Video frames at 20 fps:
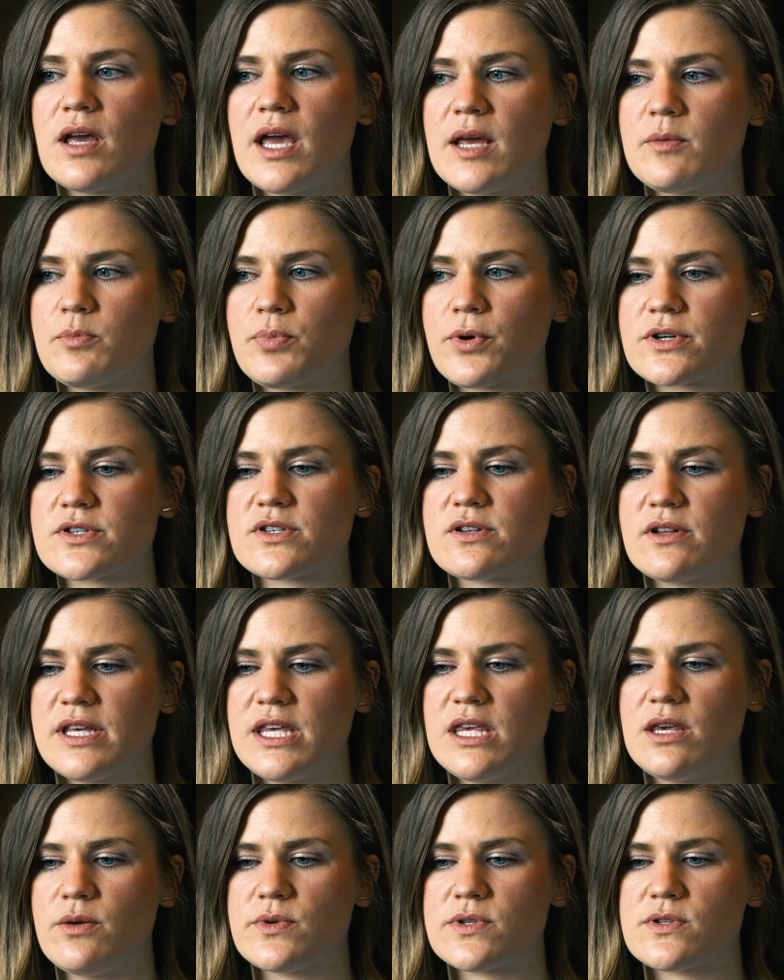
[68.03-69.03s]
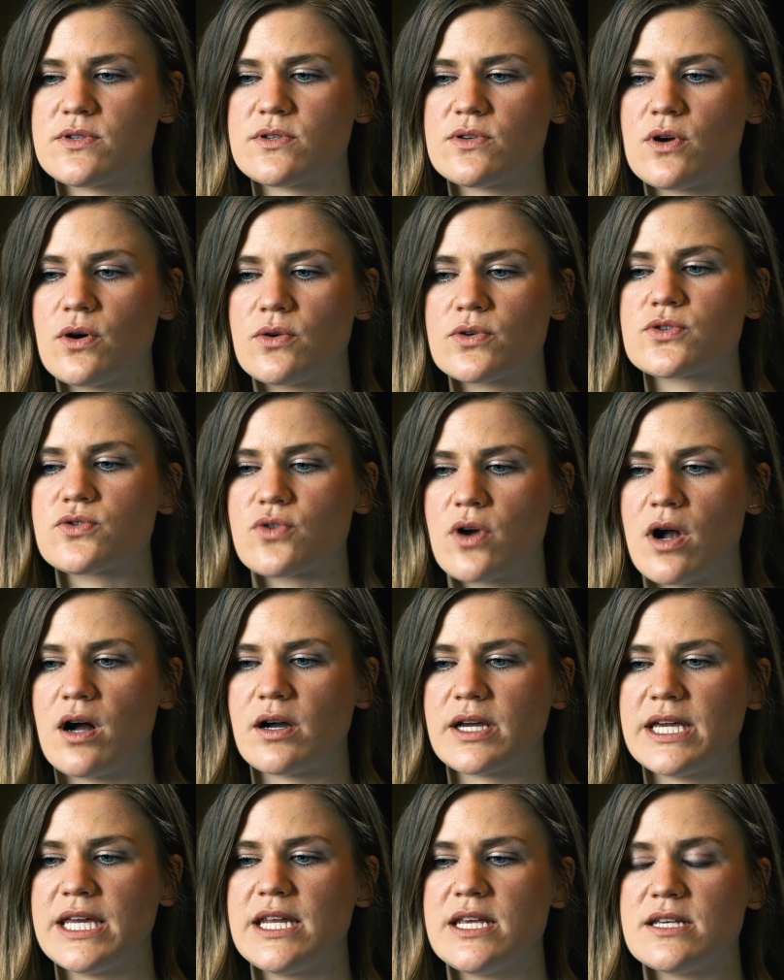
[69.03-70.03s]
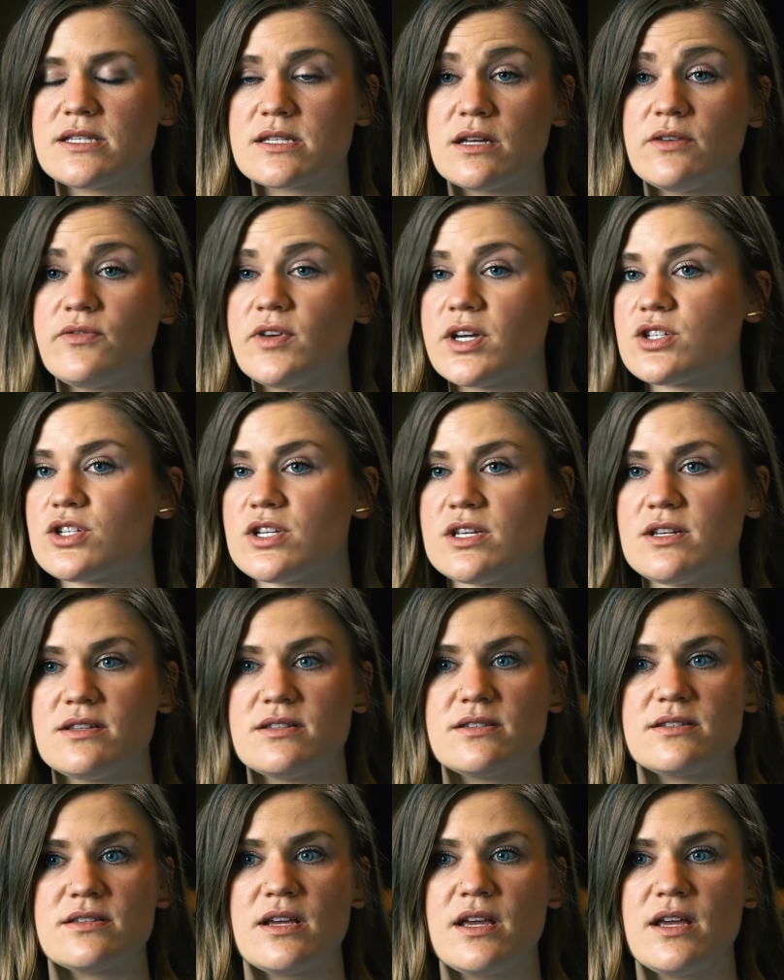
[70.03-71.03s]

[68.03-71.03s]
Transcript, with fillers: and personally, he was so strong in his convictions,